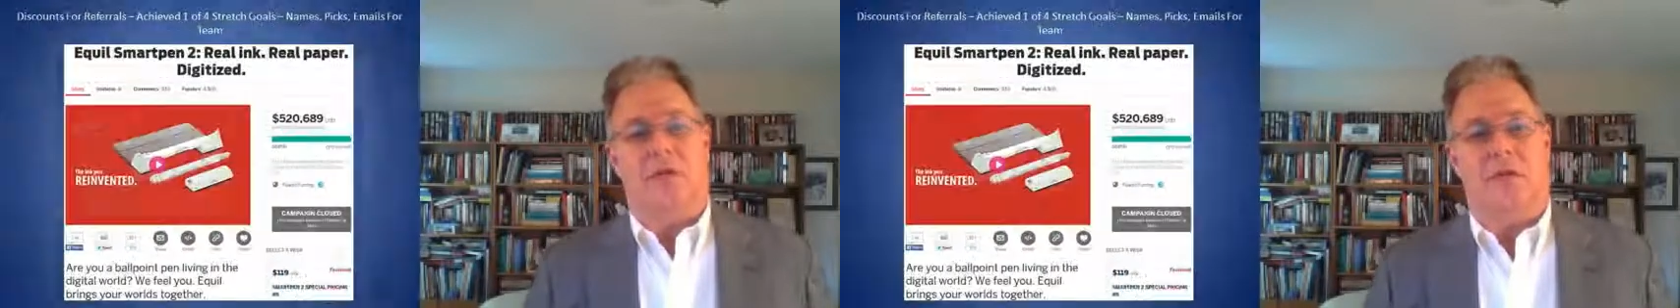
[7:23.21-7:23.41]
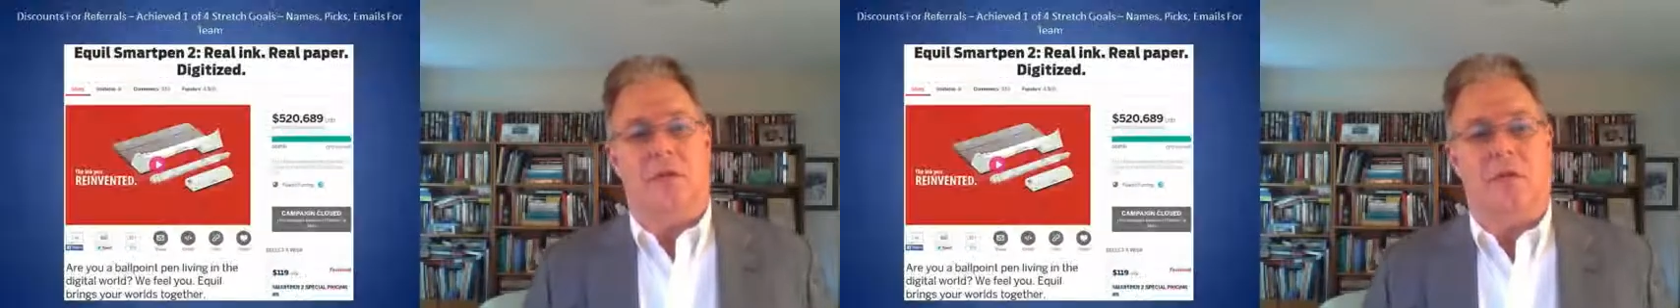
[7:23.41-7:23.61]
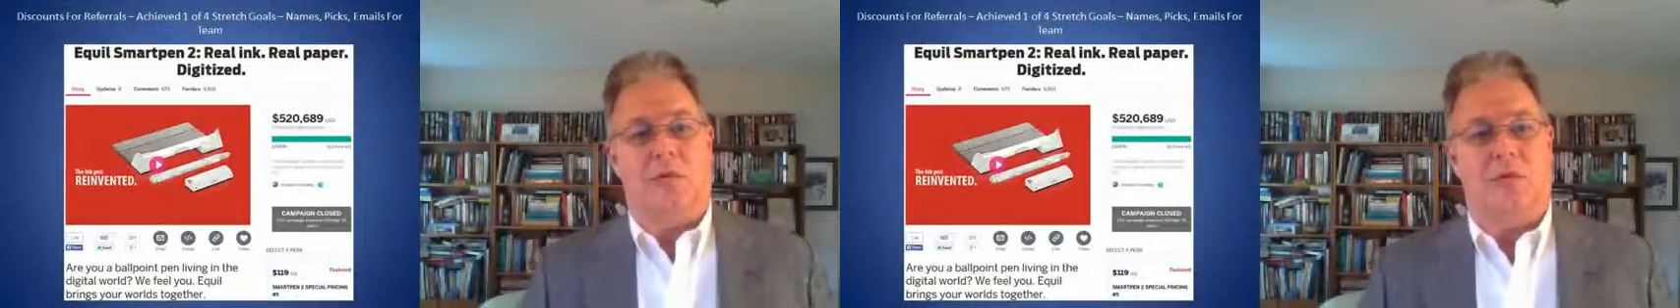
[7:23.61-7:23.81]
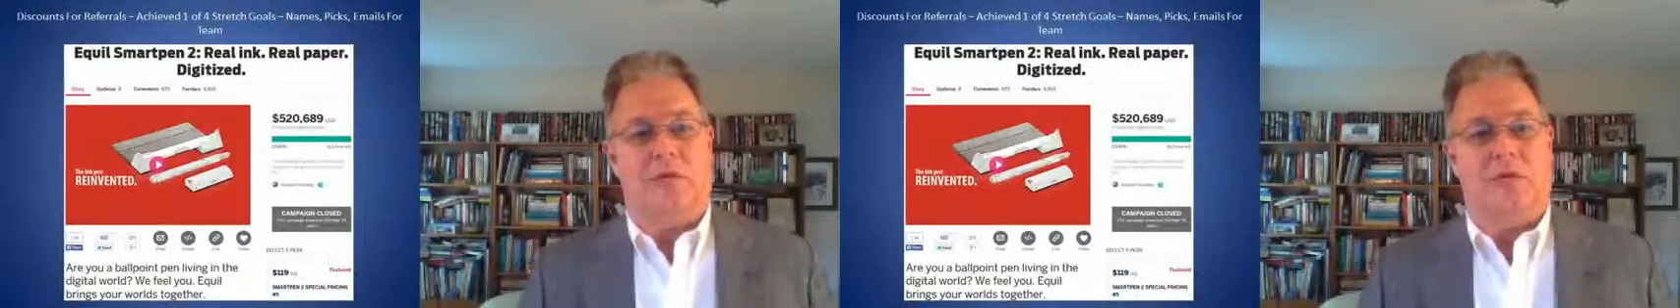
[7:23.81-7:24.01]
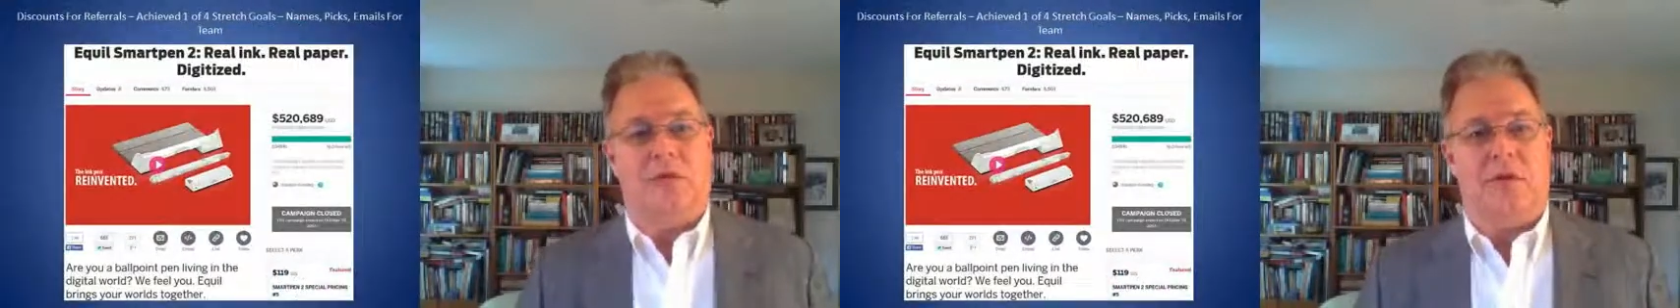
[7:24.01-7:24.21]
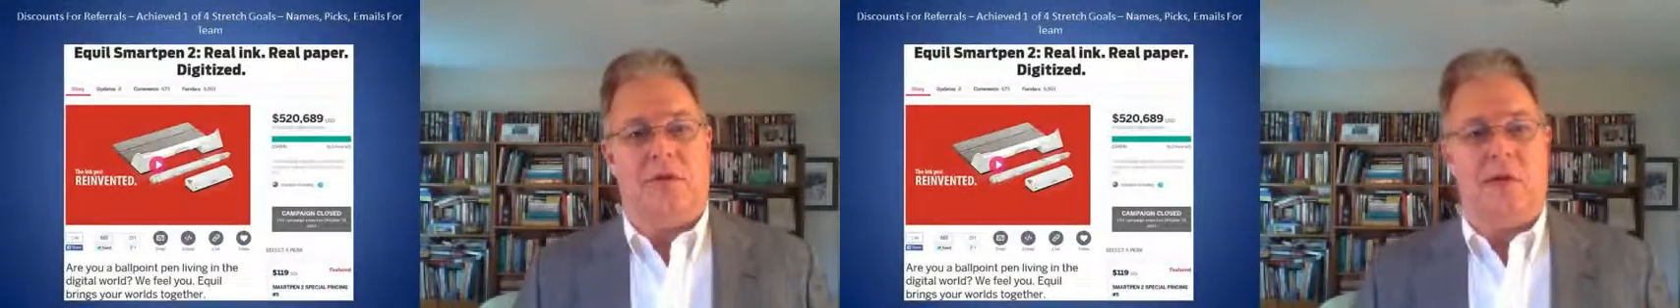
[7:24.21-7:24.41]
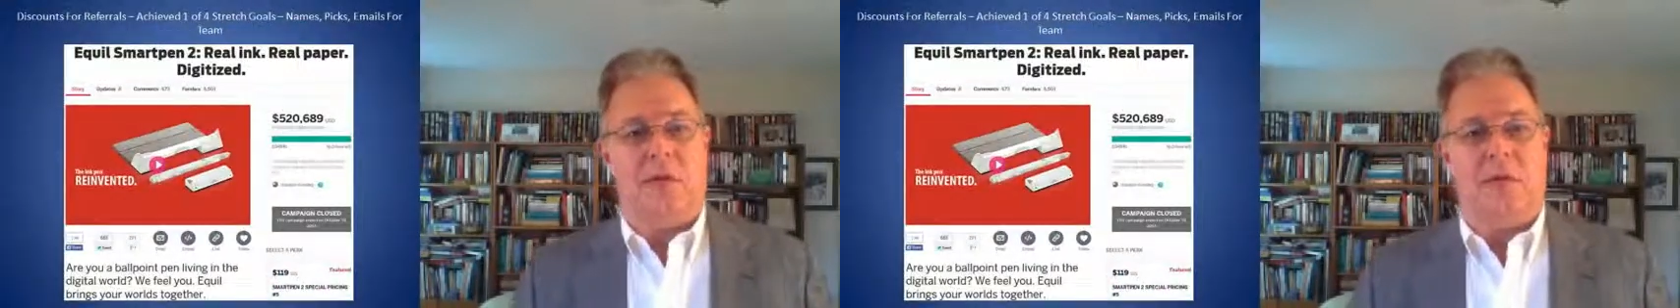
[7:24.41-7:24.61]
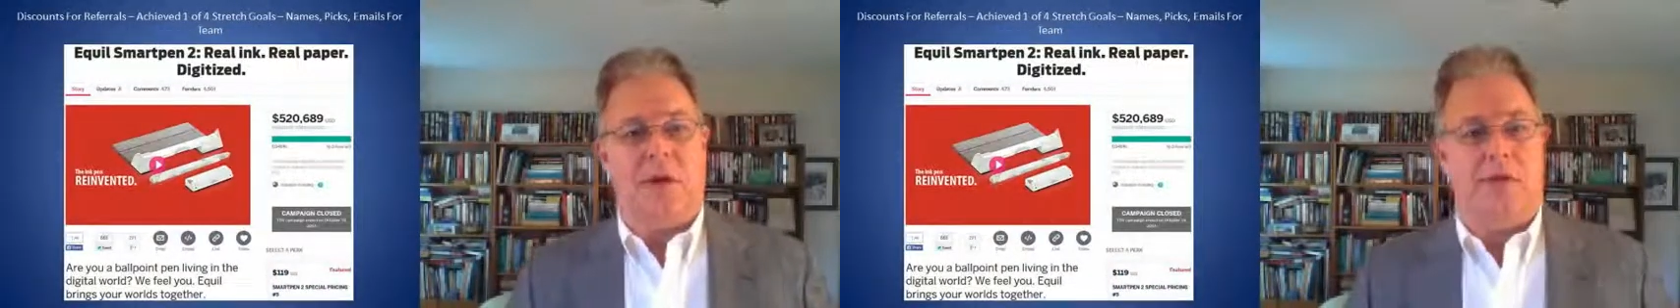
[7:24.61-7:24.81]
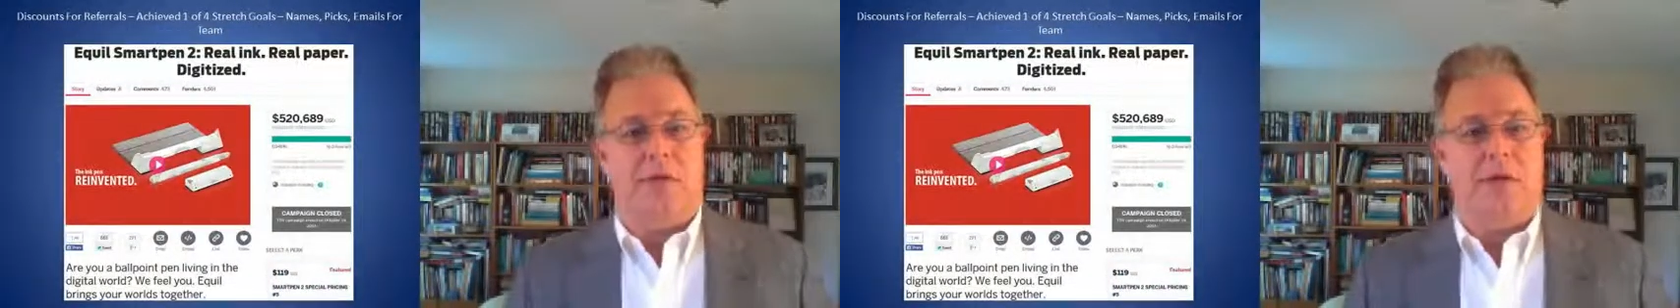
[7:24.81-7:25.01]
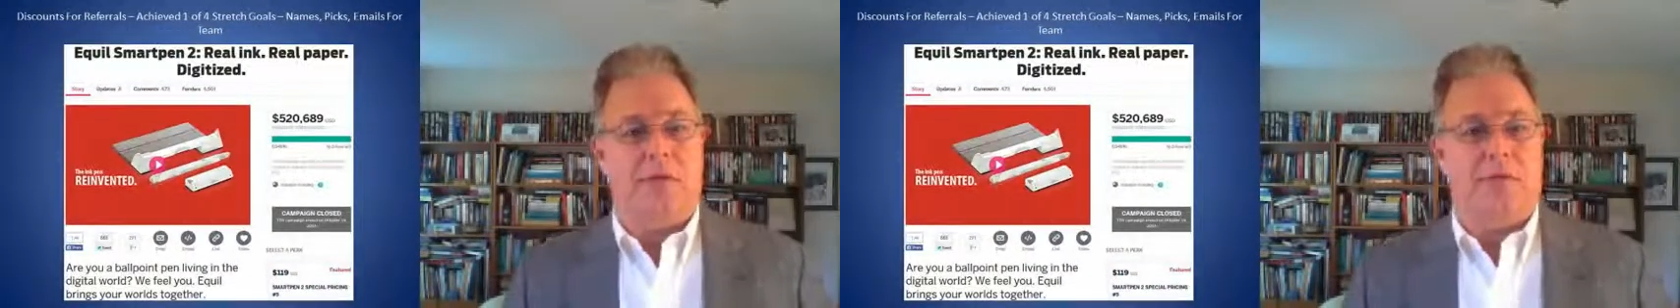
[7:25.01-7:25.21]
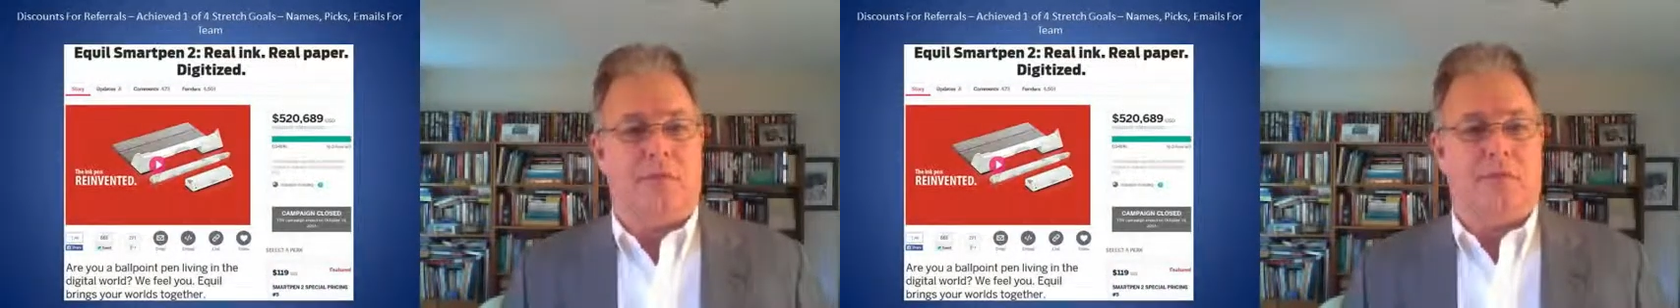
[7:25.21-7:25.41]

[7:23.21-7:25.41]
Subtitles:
on the rewards in the campaign itself.